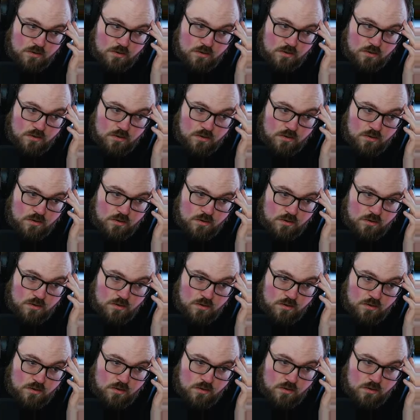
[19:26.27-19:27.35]

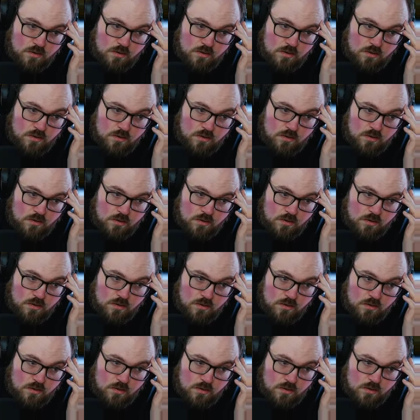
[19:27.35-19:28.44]

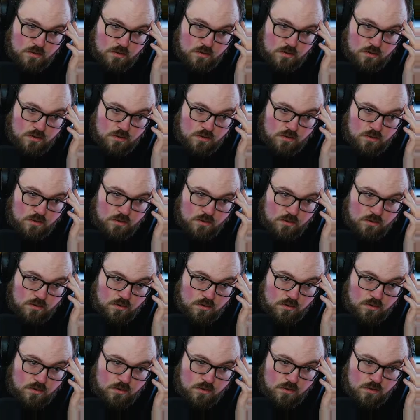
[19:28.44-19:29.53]

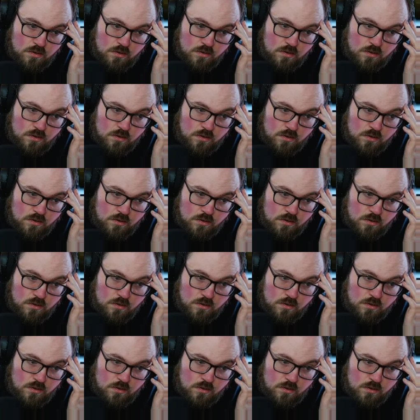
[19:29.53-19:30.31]
No one is speaking in this clip.